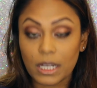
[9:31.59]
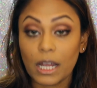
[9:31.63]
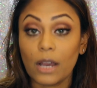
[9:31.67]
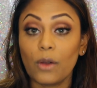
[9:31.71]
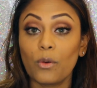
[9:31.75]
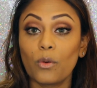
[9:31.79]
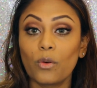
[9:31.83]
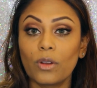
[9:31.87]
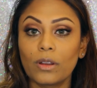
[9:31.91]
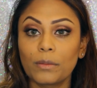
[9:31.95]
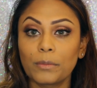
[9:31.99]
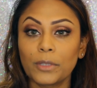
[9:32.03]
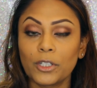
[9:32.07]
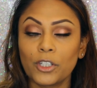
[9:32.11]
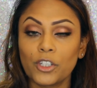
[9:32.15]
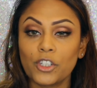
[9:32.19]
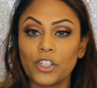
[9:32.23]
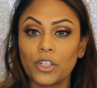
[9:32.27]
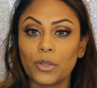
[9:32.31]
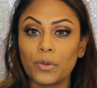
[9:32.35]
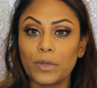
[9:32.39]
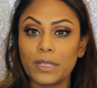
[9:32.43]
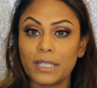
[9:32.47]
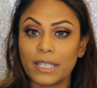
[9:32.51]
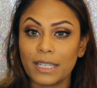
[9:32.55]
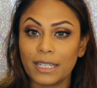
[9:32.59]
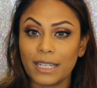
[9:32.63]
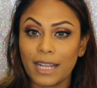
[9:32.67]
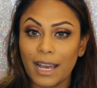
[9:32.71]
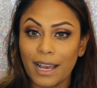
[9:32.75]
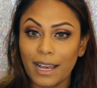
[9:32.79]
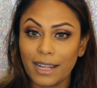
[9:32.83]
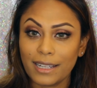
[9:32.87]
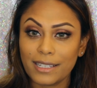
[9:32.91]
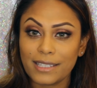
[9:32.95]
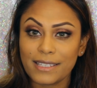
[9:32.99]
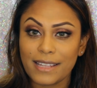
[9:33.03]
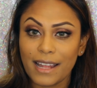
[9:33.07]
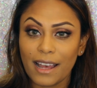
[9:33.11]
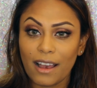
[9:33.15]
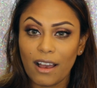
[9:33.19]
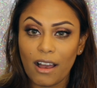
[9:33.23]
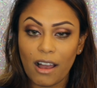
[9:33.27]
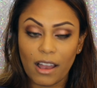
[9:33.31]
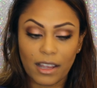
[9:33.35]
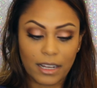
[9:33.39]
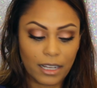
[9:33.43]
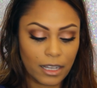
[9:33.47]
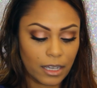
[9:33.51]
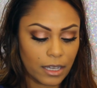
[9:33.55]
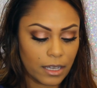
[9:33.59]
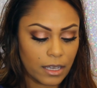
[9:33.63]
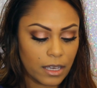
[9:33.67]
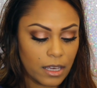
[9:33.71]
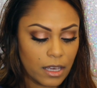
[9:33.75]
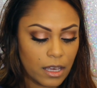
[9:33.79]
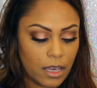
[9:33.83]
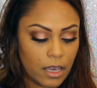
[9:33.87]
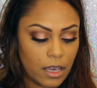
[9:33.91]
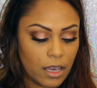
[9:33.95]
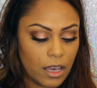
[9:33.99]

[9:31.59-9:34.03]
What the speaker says: Now all I'm going to do is enhance that highlight